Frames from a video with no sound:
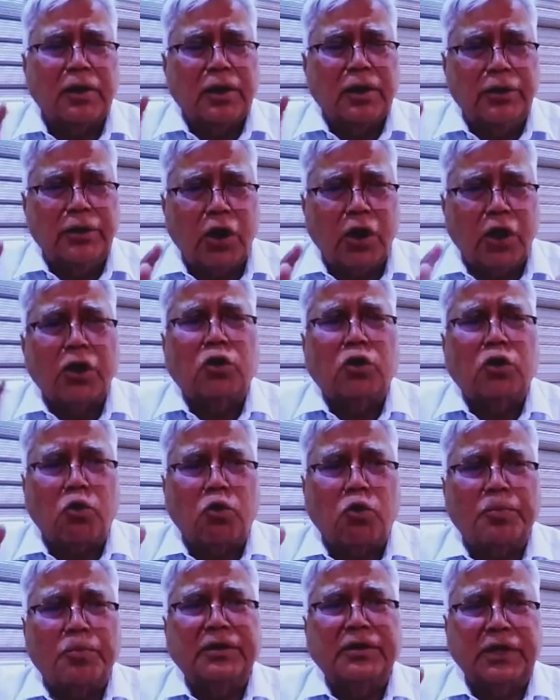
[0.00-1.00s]

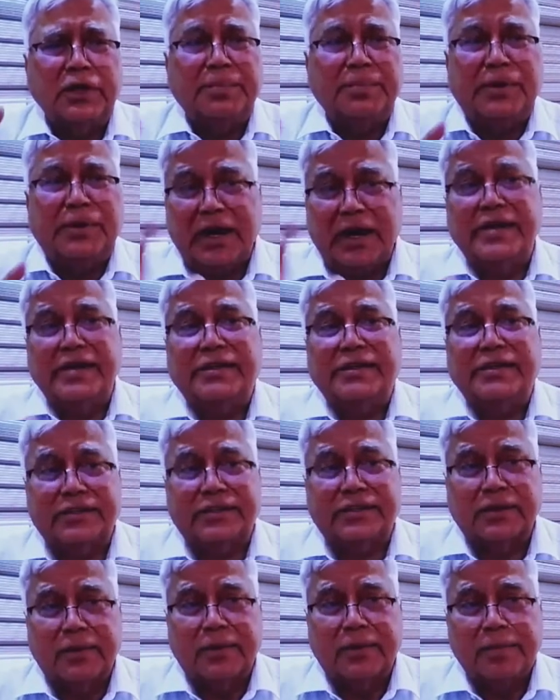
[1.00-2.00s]
non-open APIs,
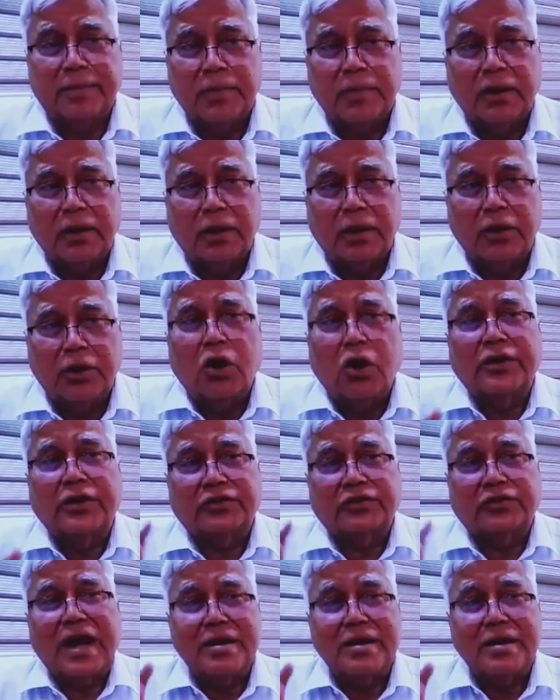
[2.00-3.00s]

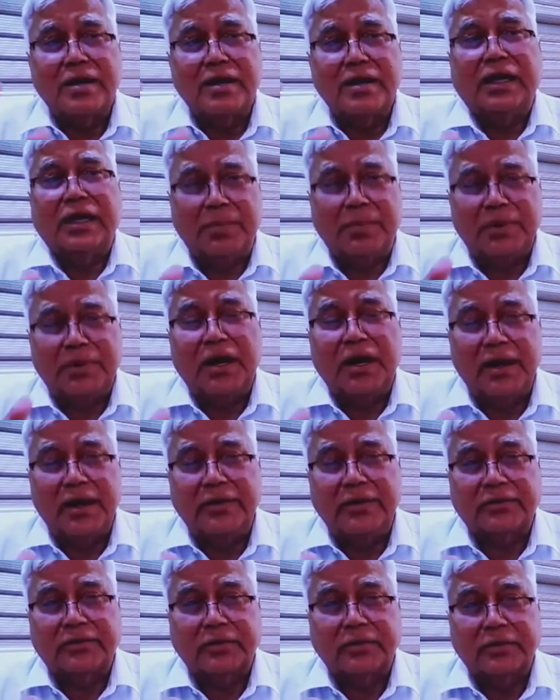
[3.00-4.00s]
non-standard
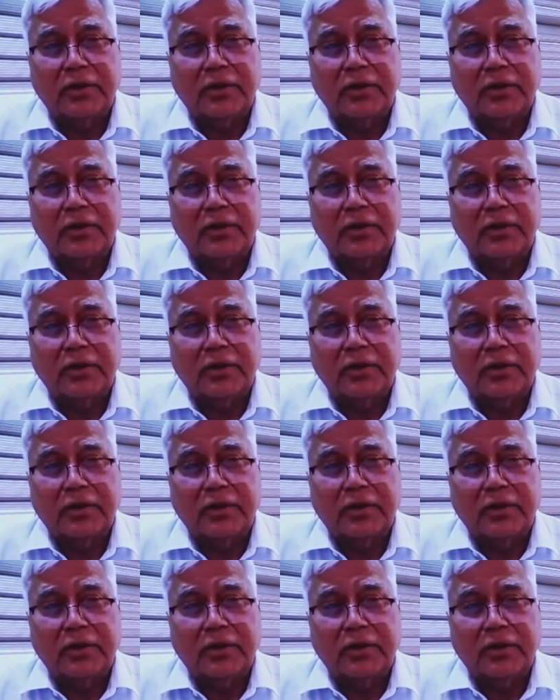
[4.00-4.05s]
APIs.